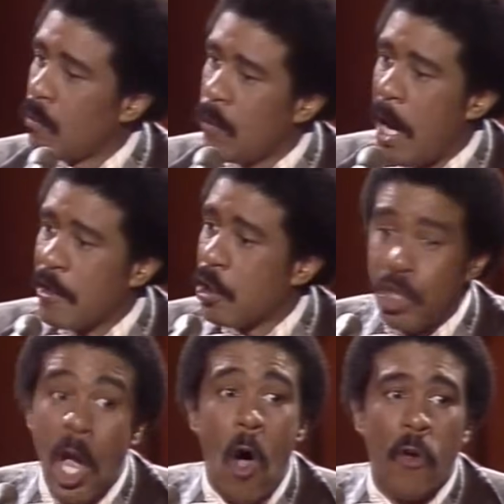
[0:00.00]
That's a
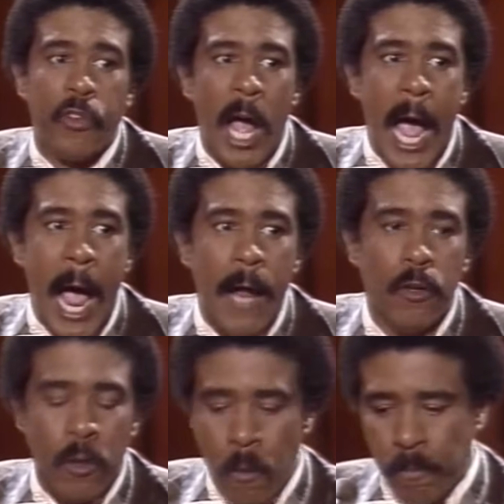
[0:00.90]
sure sign,
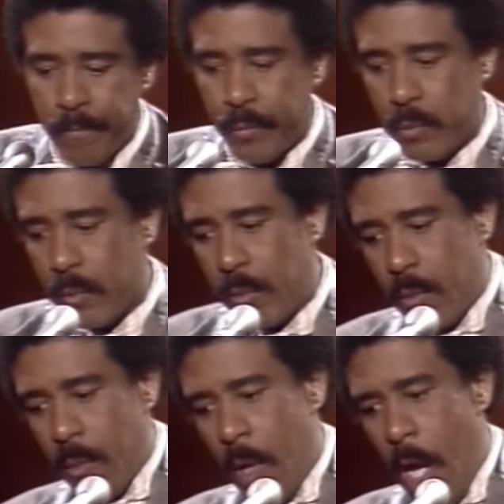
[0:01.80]
you know.
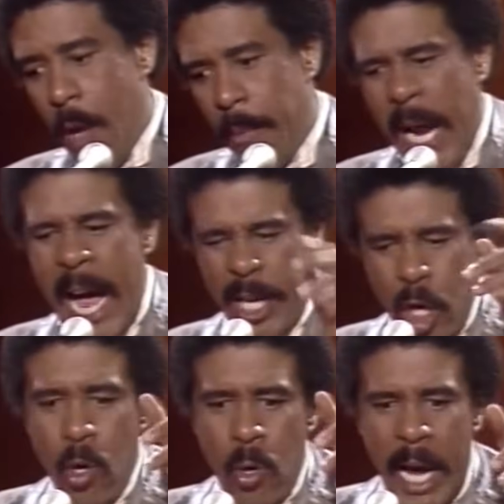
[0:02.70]
But I
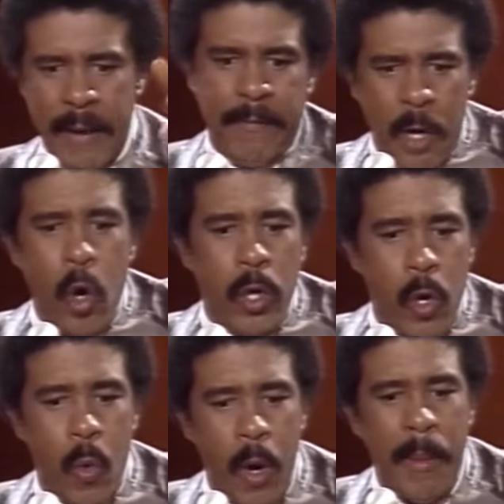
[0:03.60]
knew a
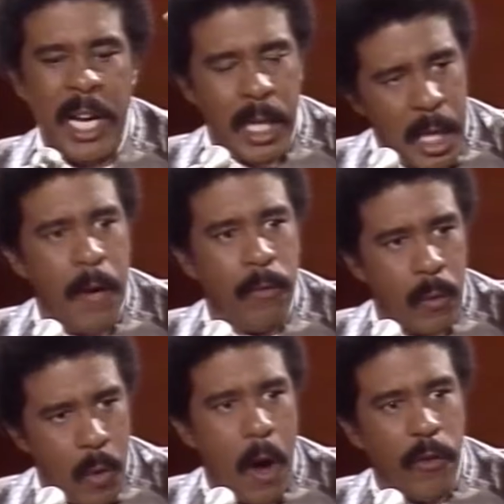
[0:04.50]
voodoo woman lived
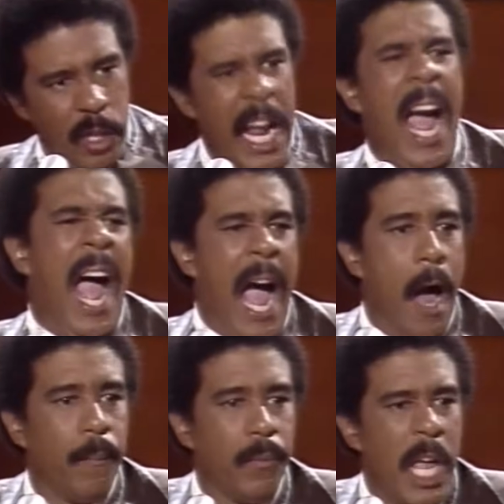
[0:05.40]
across
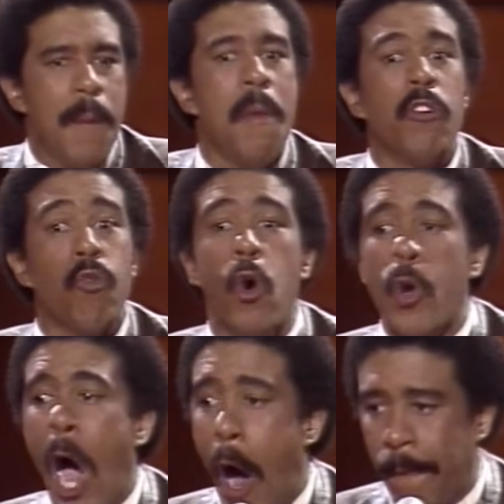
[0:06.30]
town named Miss
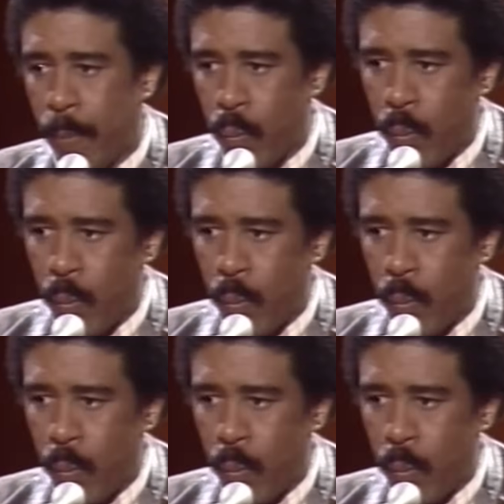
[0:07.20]
Rudolph.